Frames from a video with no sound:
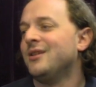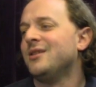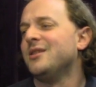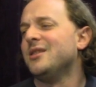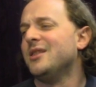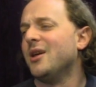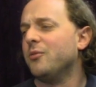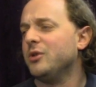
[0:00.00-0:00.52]

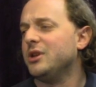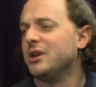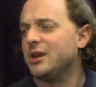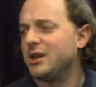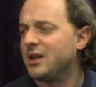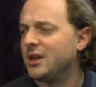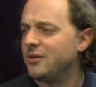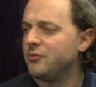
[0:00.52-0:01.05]
that we
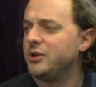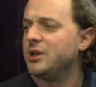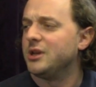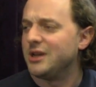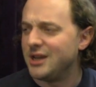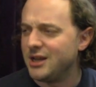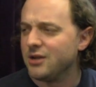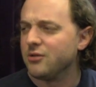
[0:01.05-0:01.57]
didn't we didn't
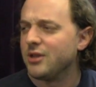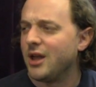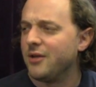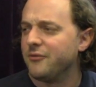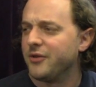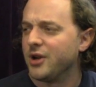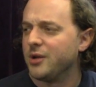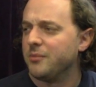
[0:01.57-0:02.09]
hear that
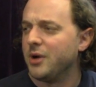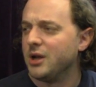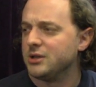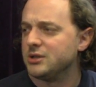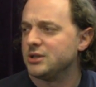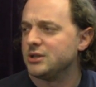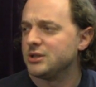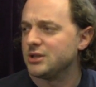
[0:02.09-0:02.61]
very
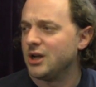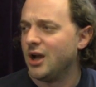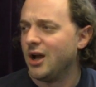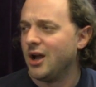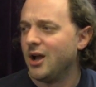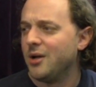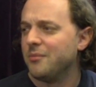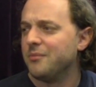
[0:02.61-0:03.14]
much.
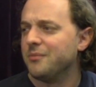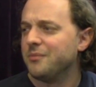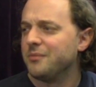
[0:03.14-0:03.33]
Um,